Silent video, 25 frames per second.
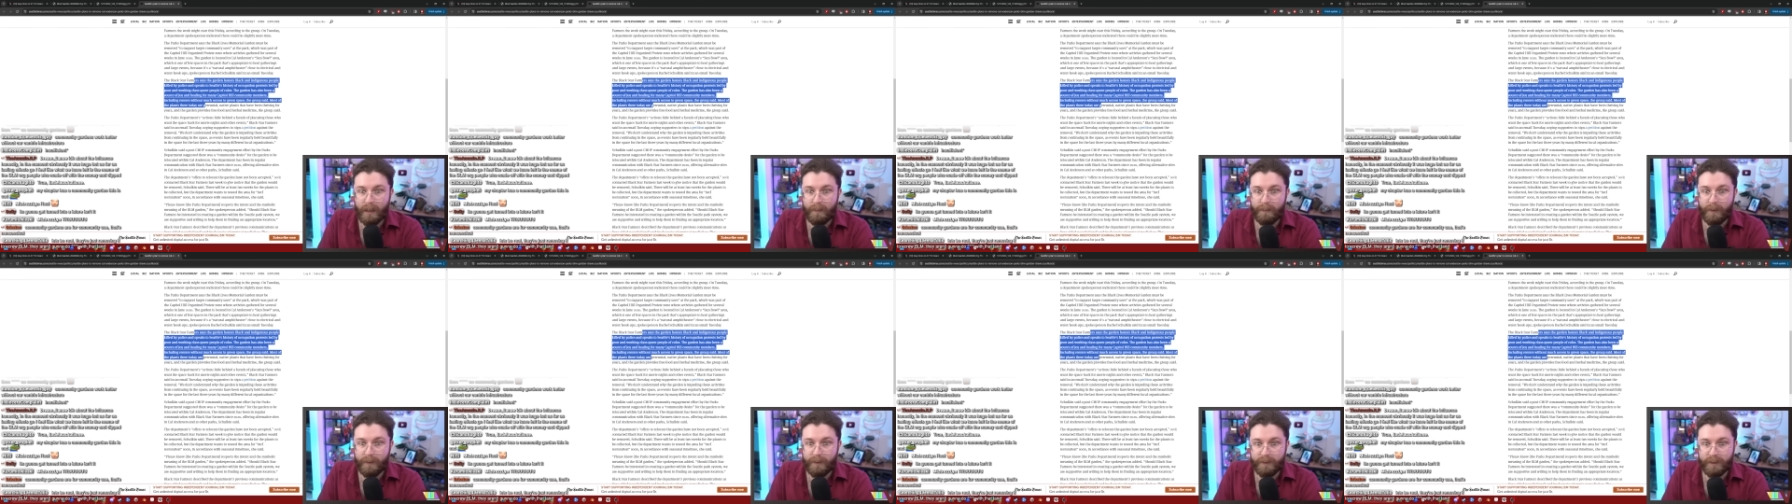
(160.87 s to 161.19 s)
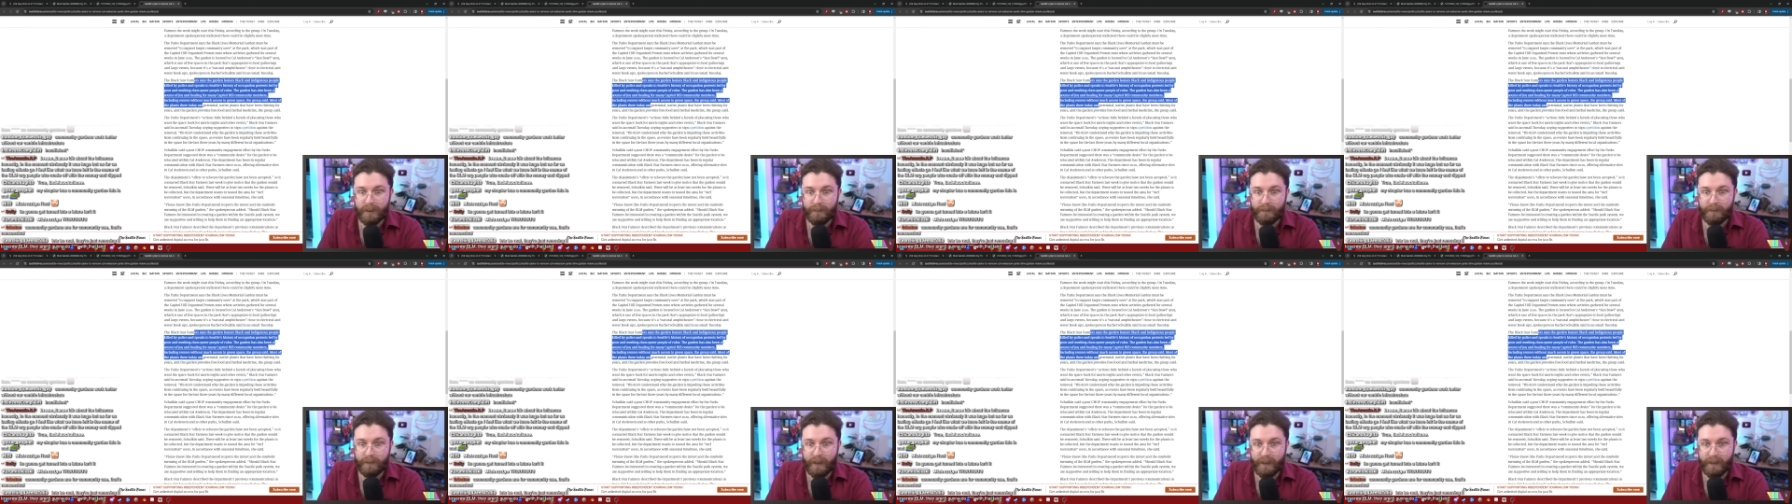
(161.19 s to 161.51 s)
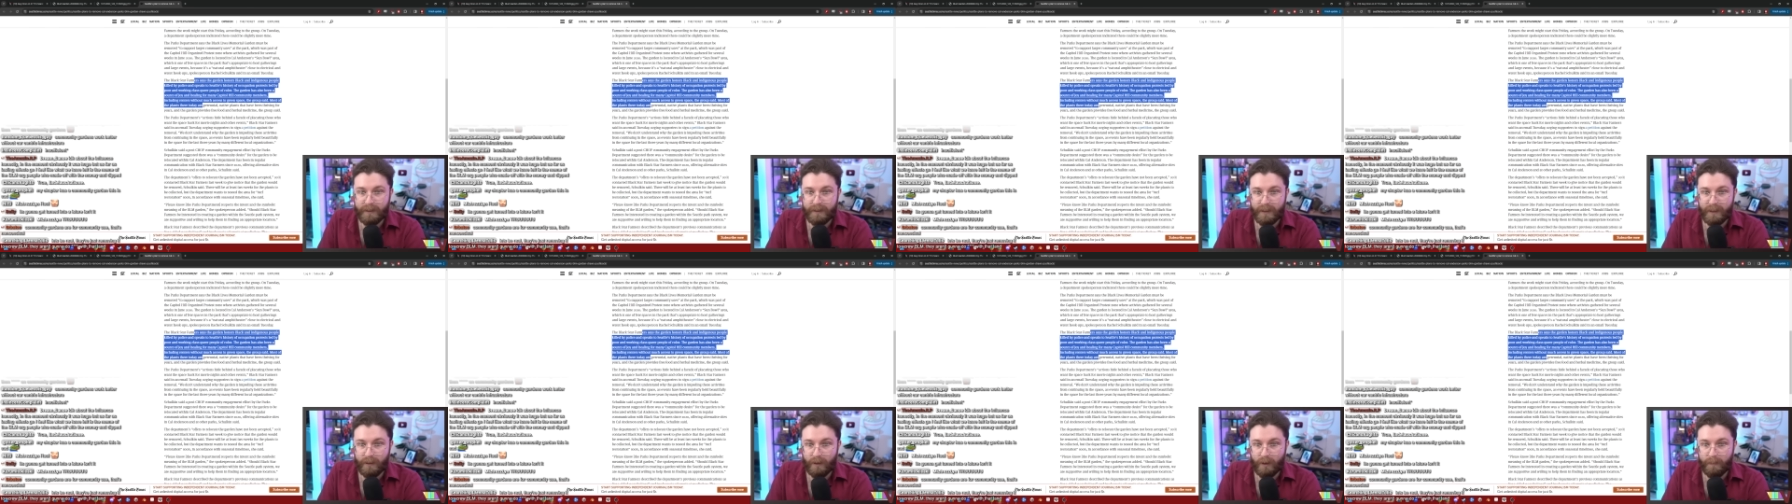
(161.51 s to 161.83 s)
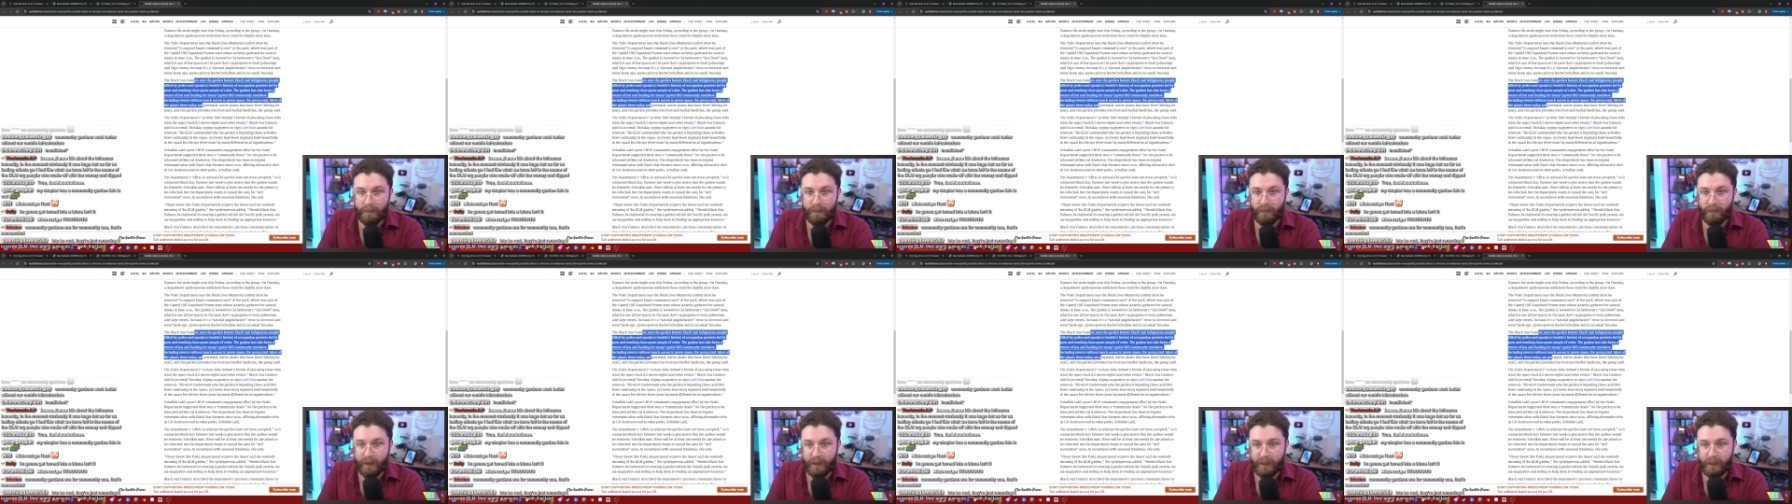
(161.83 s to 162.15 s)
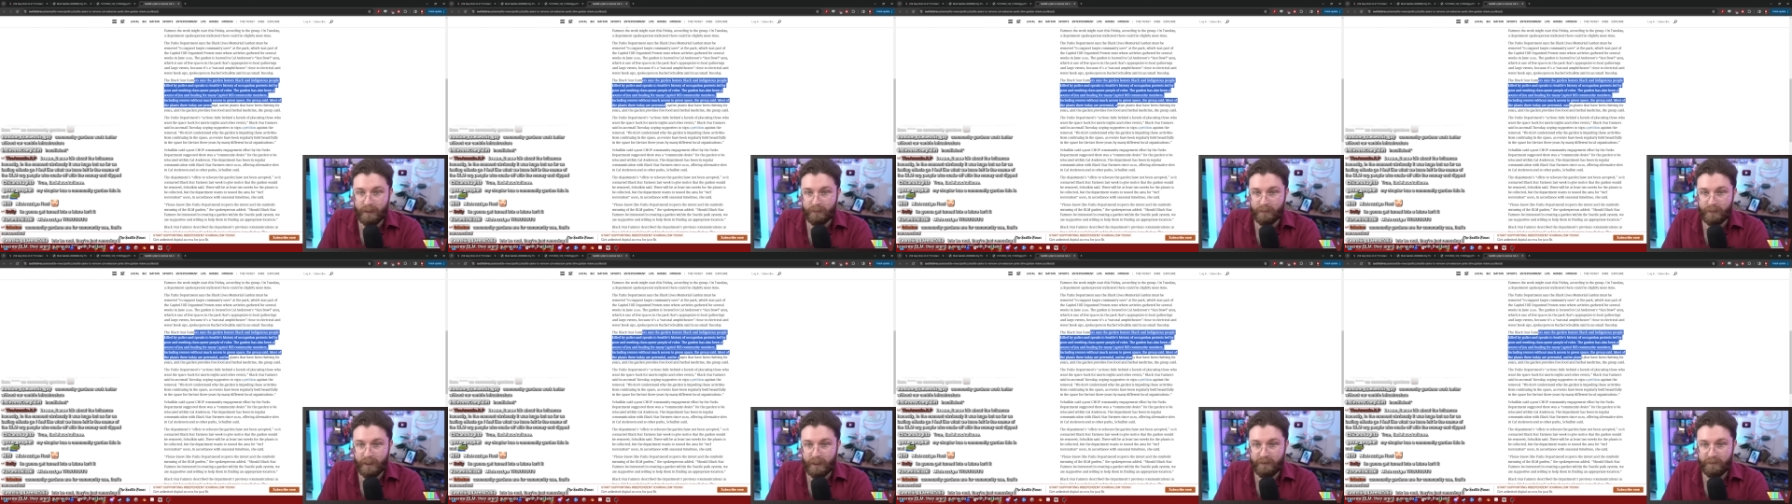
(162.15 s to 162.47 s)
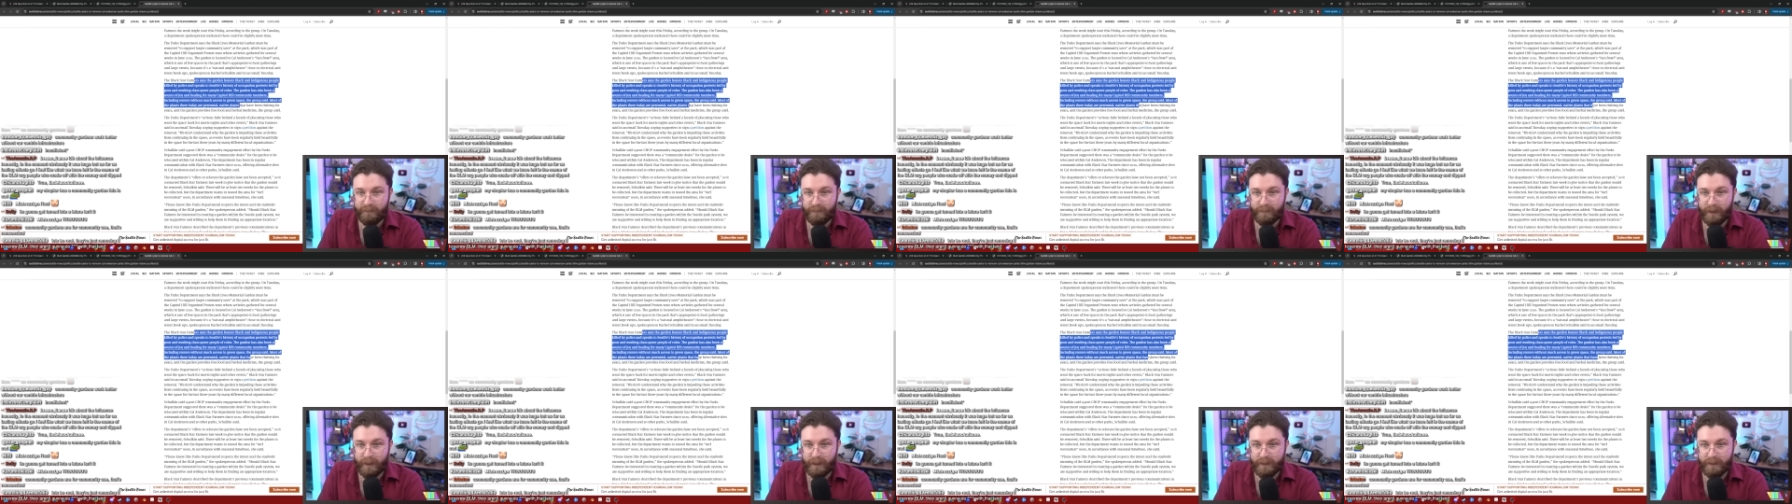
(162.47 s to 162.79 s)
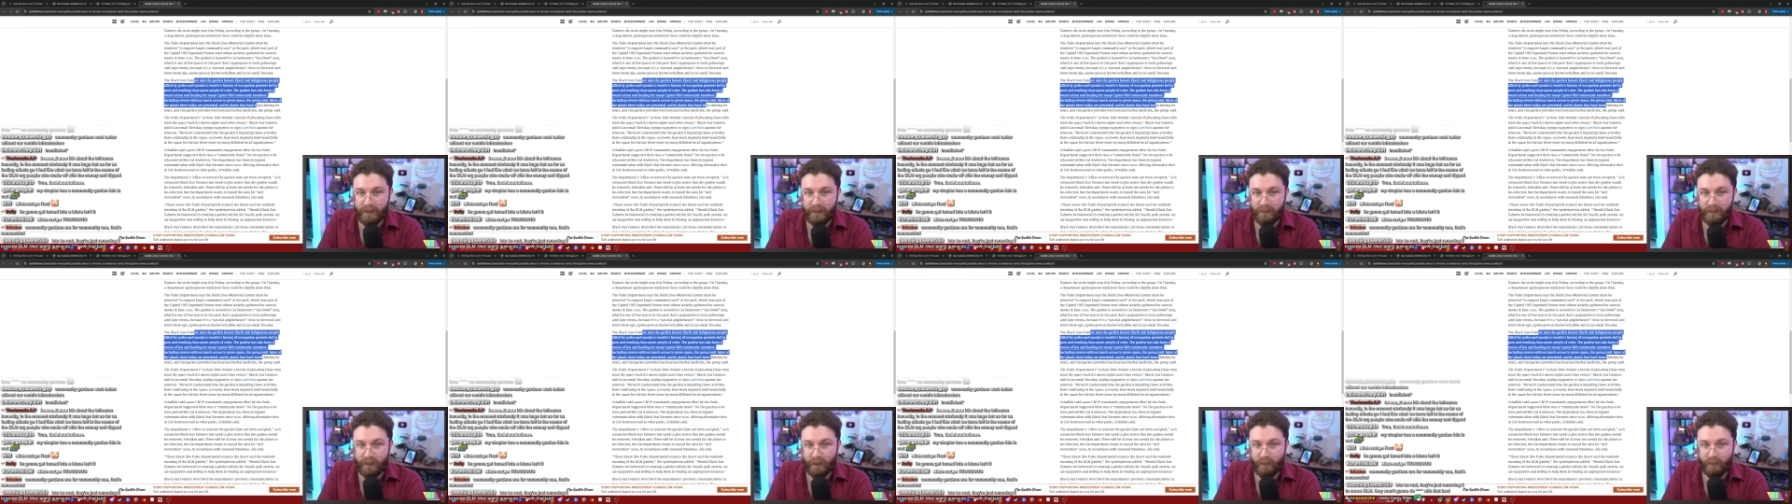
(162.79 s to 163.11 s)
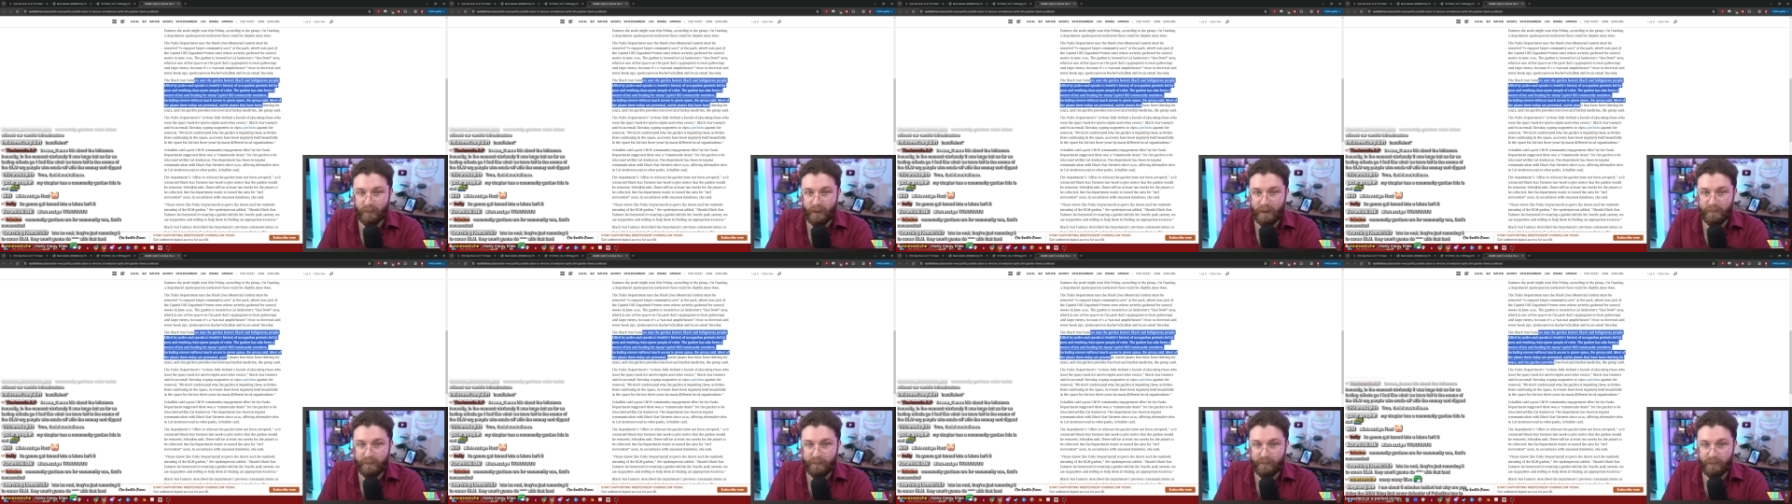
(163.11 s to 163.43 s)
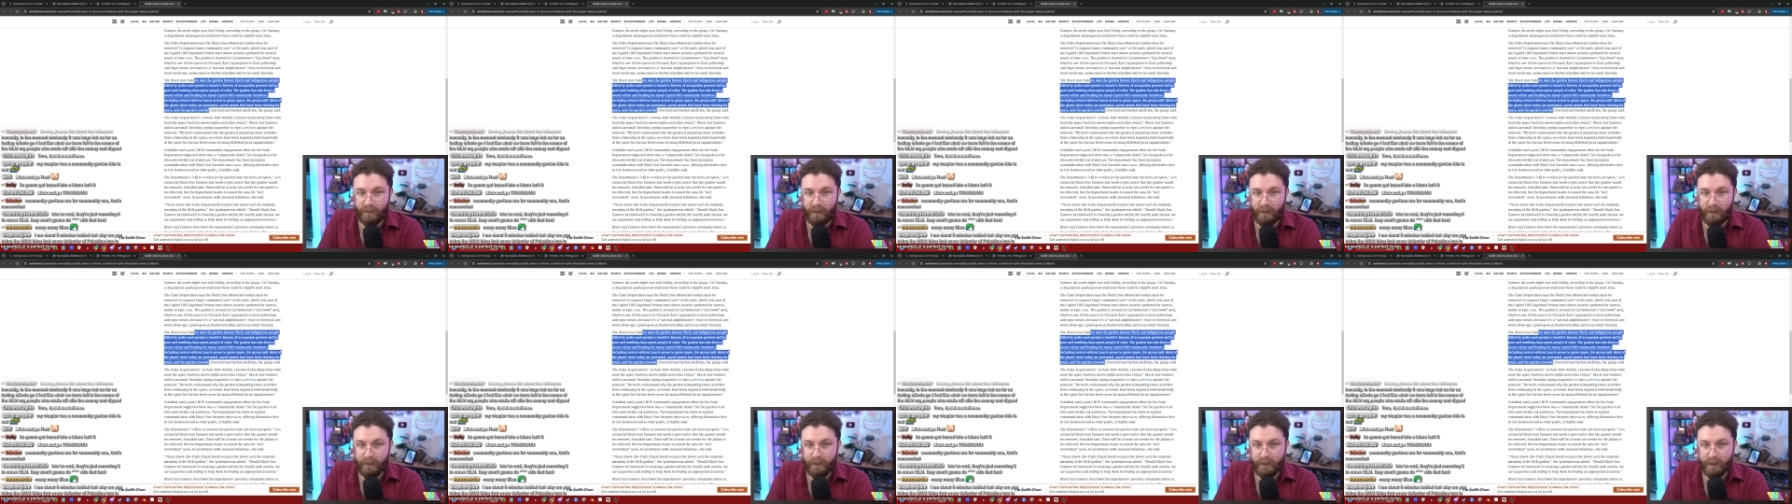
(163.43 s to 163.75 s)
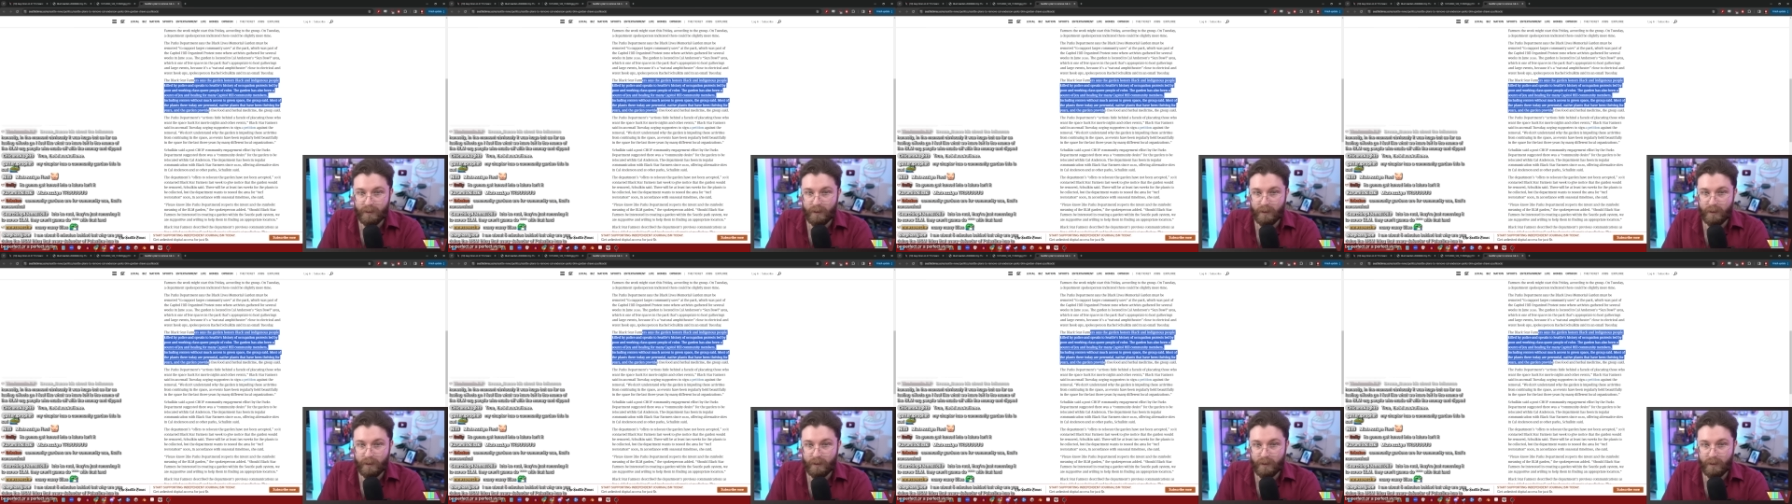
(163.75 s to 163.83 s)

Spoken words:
Most of the plants there are perennial native plants that have been thriving for years.